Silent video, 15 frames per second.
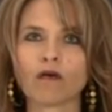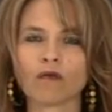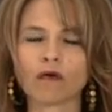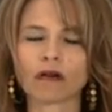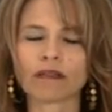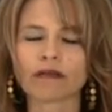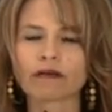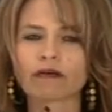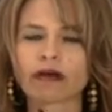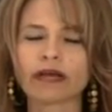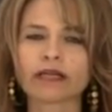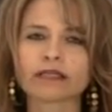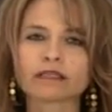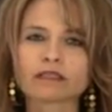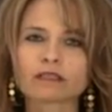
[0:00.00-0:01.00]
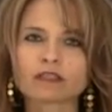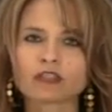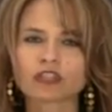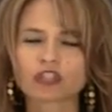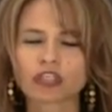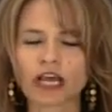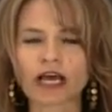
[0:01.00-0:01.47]
one of the greatest
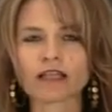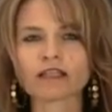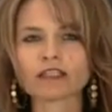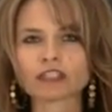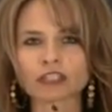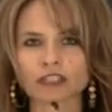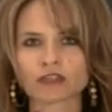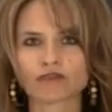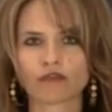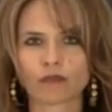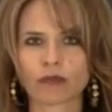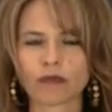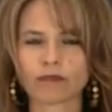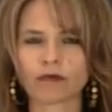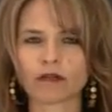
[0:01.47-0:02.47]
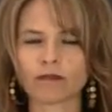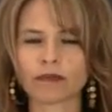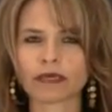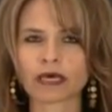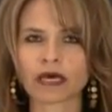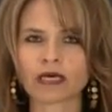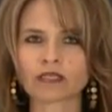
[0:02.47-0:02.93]
challenges for people
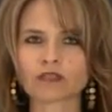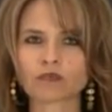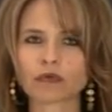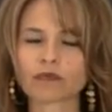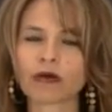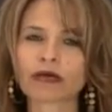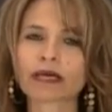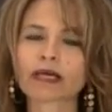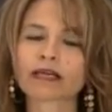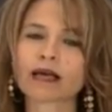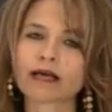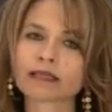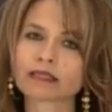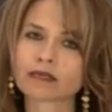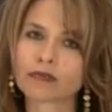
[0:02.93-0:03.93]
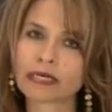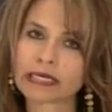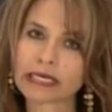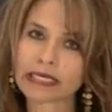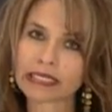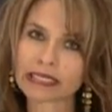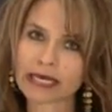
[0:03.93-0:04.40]
because we recognize that we
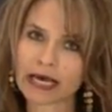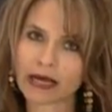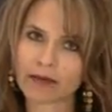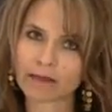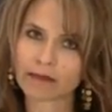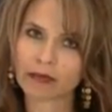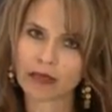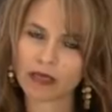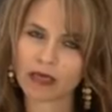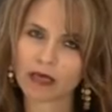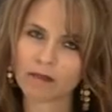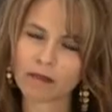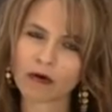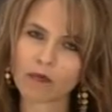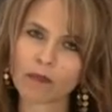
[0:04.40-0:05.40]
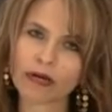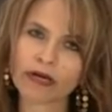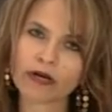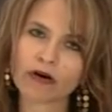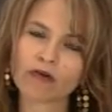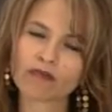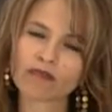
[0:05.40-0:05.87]
need them but we
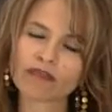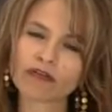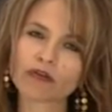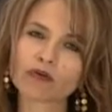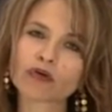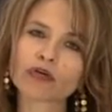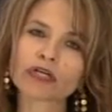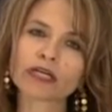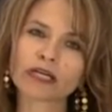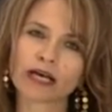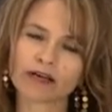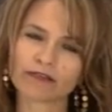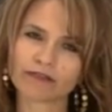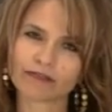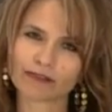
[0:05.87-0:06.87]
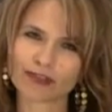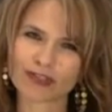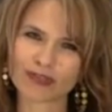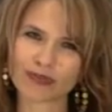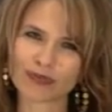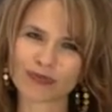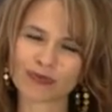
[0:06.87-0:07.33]
don't feel good enough
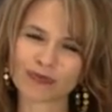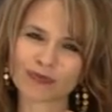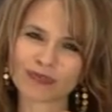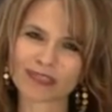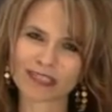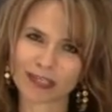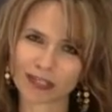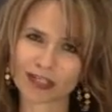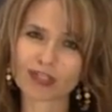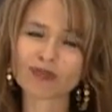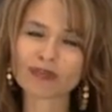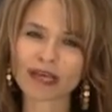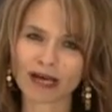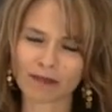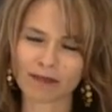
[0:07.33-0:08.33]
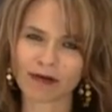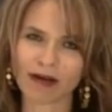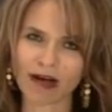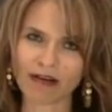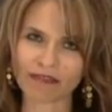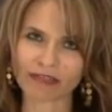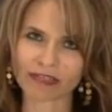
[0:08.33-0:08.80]
to stick to them
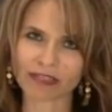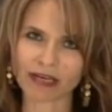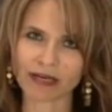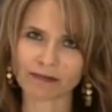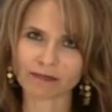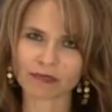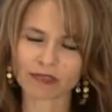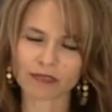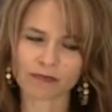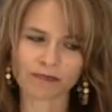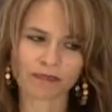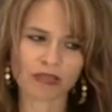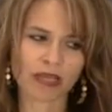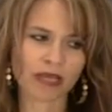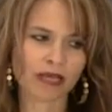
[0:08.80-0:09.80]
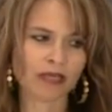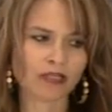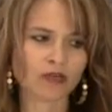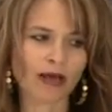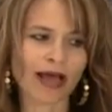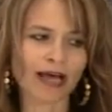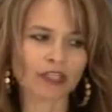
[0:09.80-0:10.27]
oftentimes.
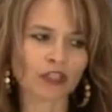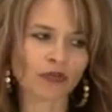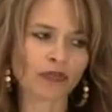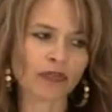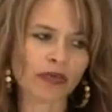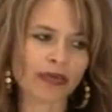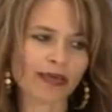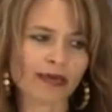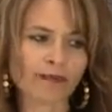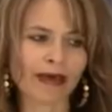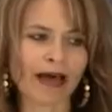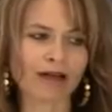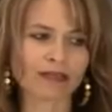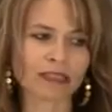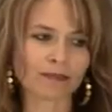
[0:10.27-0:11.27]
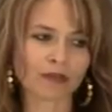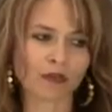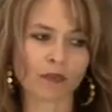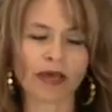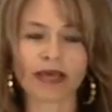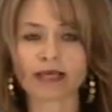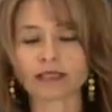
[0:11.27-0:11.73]
So as you're thinking about some of
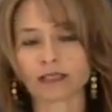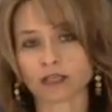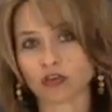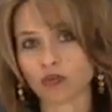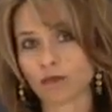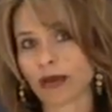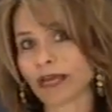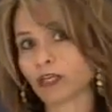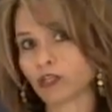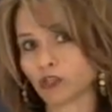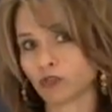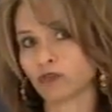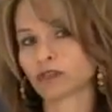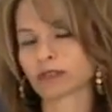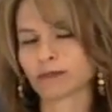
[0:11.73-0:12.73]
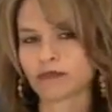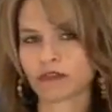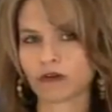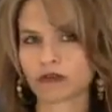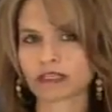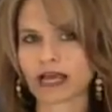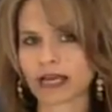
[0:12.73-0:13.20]
the ways that you might do some of
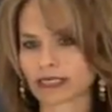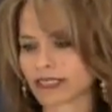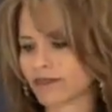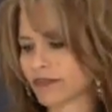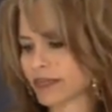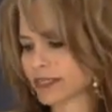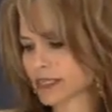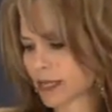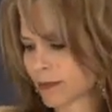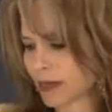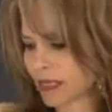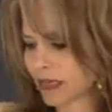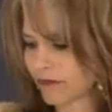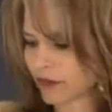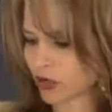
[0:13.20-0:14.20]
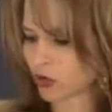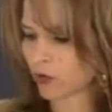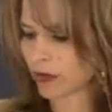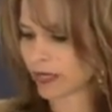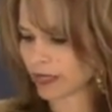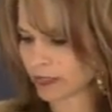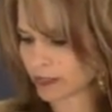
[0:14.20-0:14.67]
those activities, I'm going to give you a
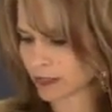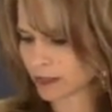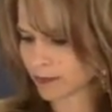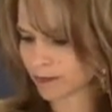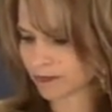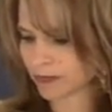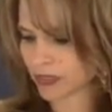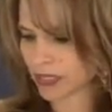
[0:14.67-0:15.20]
quiz.